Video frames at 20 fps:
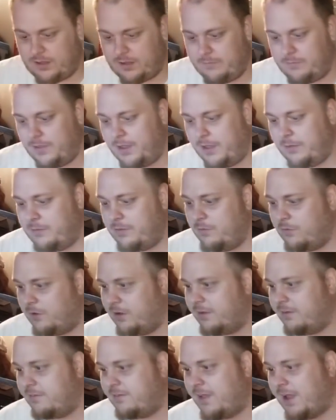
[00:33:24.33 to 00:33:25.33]
Maybe
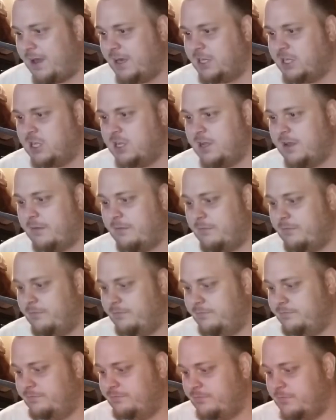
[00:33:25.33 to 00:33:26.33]
once at a gym.
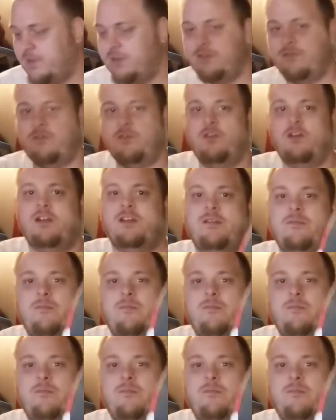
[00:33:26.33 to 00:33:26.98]
Because if you look at the